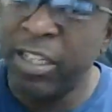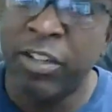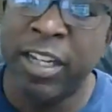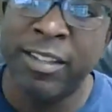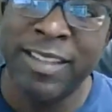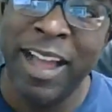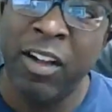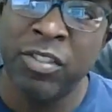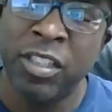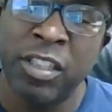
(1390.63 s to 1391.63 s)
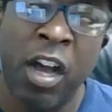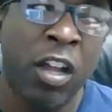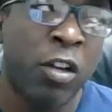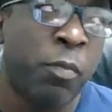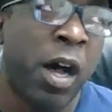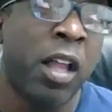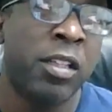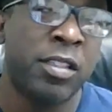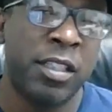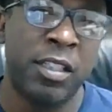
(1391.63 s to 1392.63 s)
you get $1,000
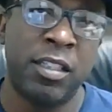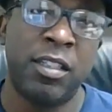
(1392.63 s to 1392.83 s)
policy.